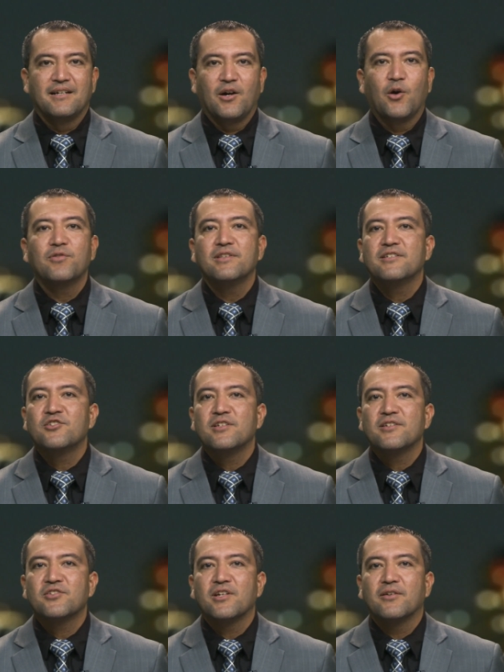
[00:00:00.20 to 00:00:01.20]
Over the
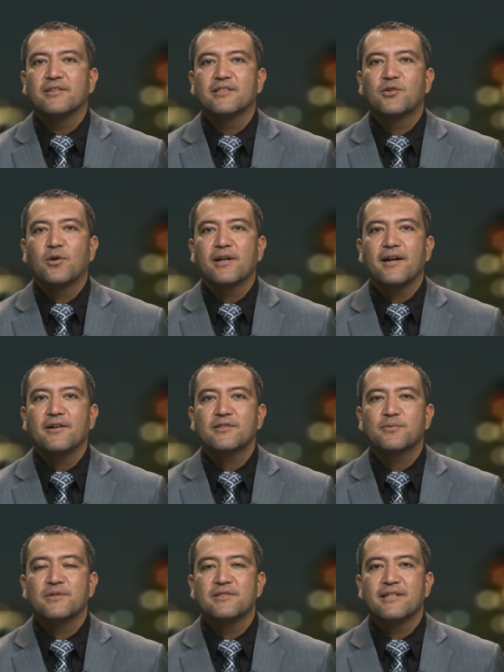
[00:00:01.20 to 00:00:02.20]
judiciary, the
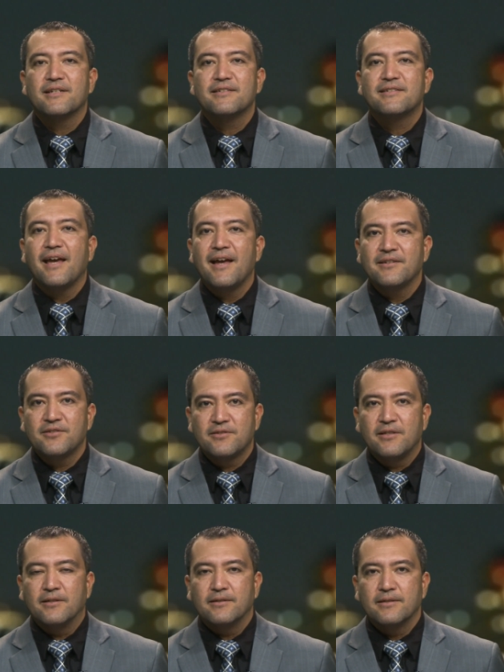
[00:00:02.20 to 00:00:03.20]
courthouse was at a
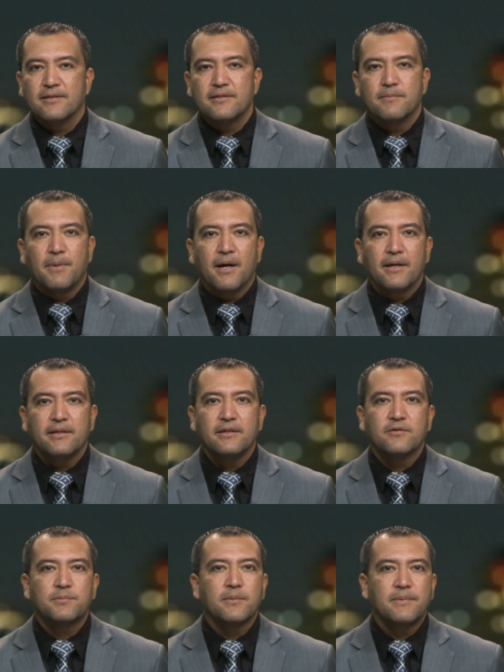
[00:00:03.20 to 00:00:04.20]
standstill as the body
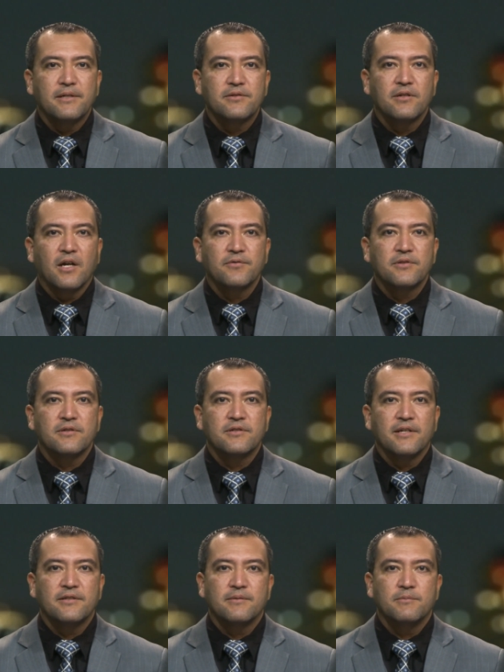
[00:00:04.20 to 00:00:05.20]
of probation officer
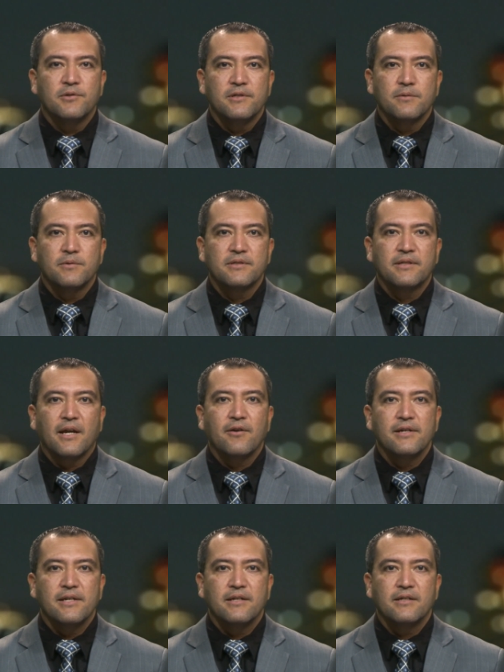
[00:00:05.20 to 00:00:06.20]
Jason Muna was
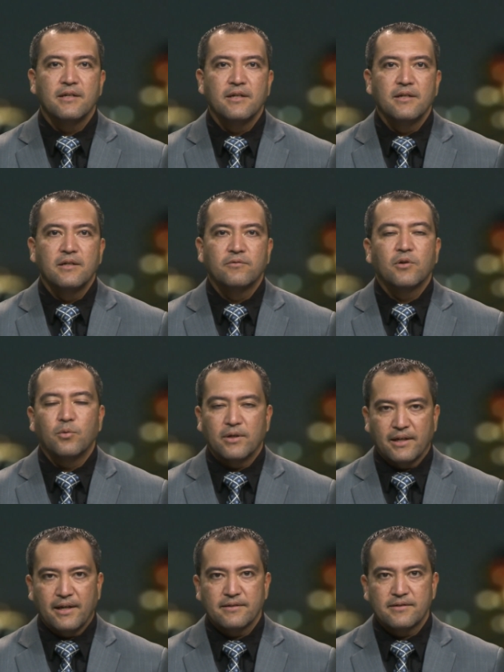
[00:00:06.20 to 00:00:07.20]
carried in for
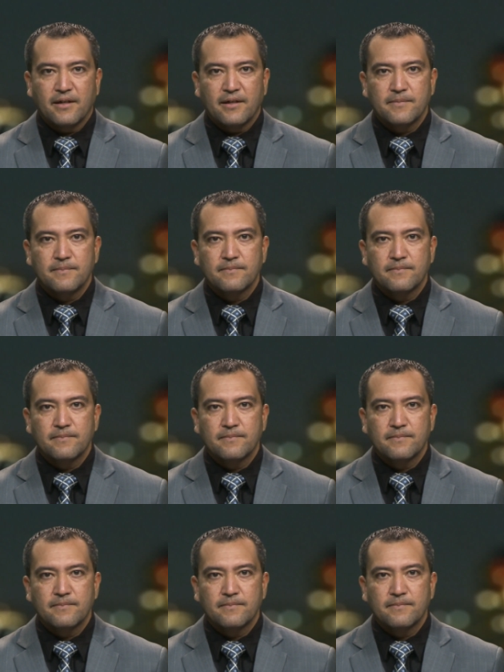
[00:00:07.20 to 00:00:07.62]
one last time.